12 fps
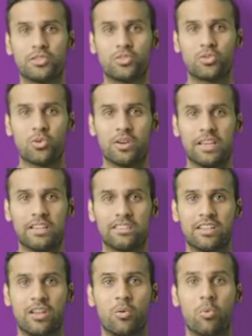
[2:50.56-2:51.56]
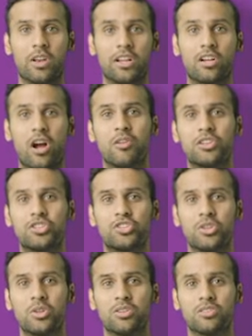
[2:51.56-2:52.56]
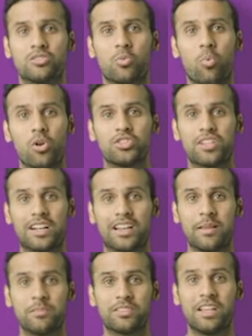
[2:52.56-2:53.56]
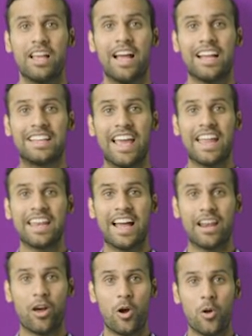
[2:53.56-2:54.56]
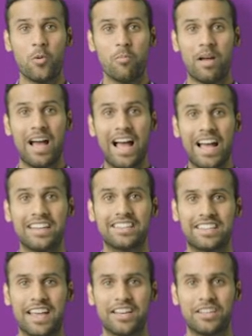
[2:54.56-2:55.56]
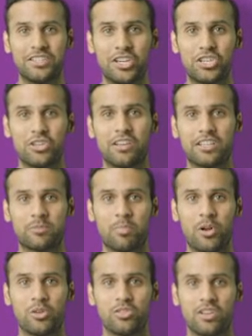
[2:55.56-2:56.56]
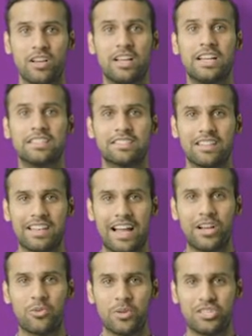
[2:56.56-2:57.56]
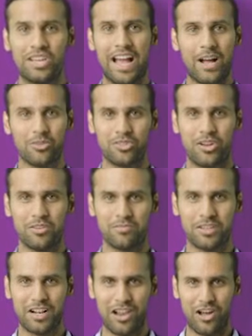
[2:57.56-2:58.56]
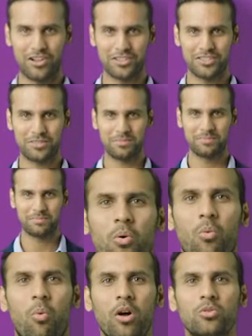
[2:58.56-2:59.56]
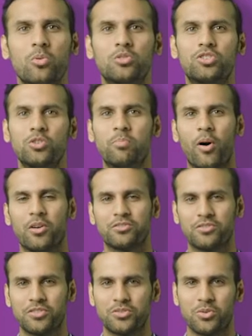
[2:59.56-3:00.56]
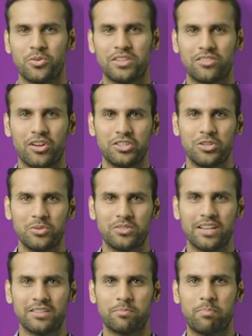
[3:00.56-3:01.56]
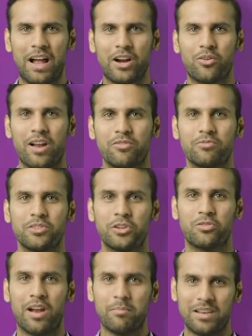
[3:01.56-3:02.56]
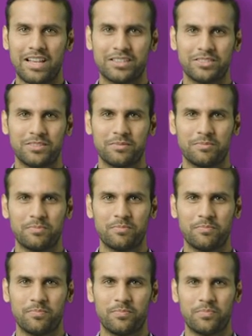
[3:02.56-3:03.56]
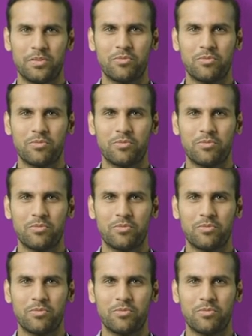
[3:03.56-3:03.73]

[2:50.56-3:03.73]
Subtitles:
stories will encourage students to watch the clips again at home and get additional exposure to the language outside of the class. 1 or 2 parts of the stories are used as background for the grammar lesson. The